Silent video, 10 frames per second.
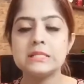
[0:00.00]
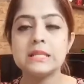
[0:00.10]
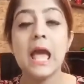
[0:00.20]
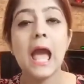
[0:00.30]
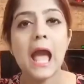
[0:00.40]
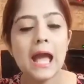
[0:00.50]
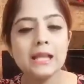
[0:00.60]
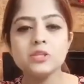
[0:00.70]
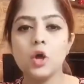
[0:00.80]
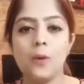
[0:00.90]
and
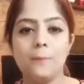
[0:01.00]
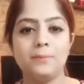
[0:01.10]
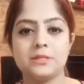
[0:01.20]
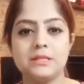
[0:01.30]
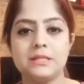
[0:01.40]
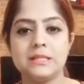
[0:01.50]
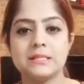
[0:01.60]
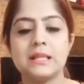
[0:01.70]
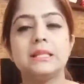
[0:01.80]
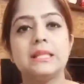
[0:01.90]
competencies
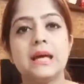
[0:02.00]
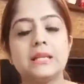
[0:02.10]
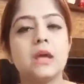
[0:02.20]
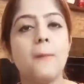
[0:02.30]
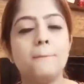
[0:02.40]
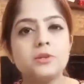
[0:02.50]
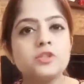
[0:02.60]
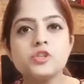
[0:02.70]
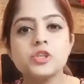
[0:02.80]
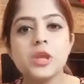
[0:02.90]
that
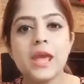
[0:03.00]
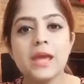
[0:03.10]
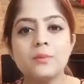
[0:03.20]
British Airways